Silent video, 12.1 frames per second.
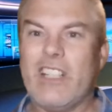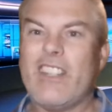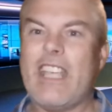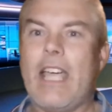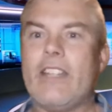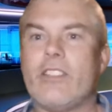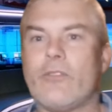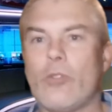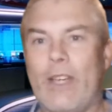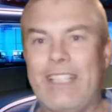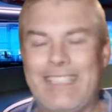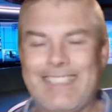And at the age of
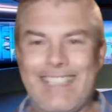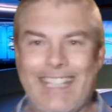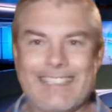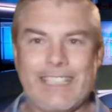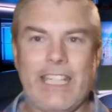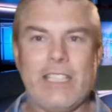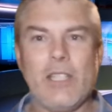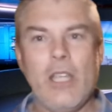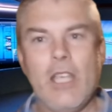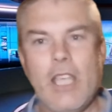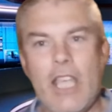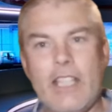26, he's
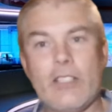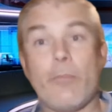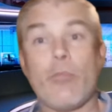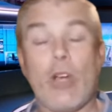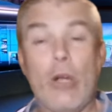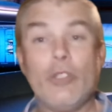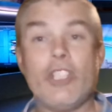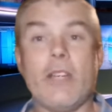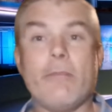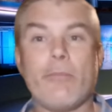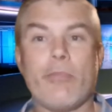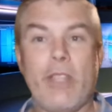
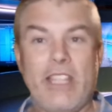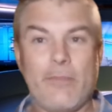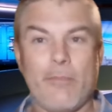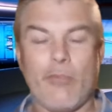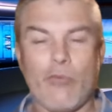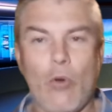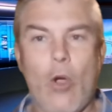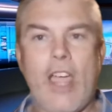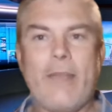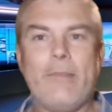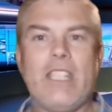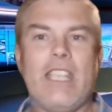approaching his
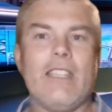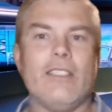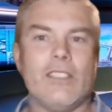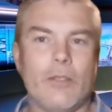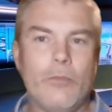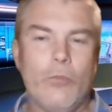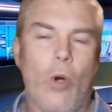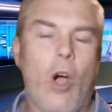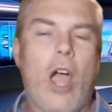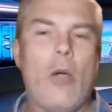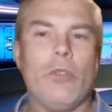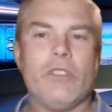prime years, in what
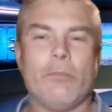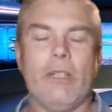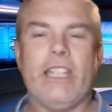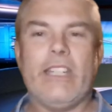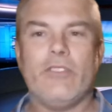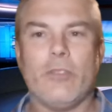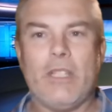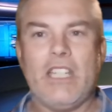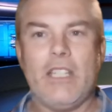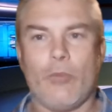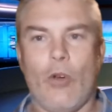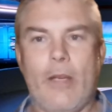I would believe to be
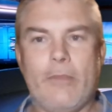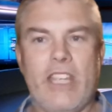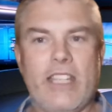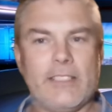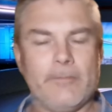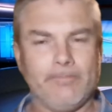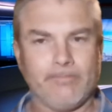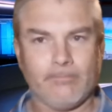his prime years